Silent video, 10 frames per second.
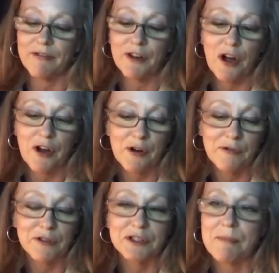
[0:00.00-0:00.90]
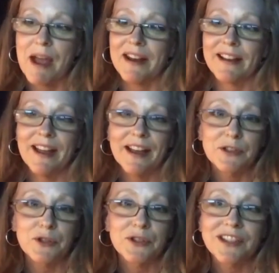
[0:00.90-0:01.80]
I've gone over somatic
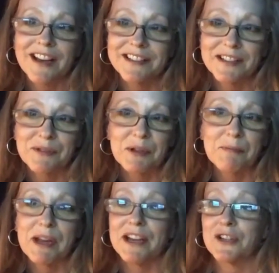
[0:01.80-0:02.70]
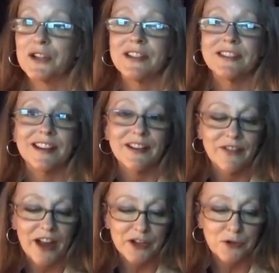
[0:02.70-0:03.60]
exercises with patients that
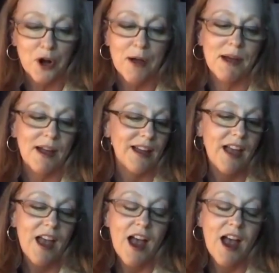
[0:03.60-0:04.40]
have had trauma.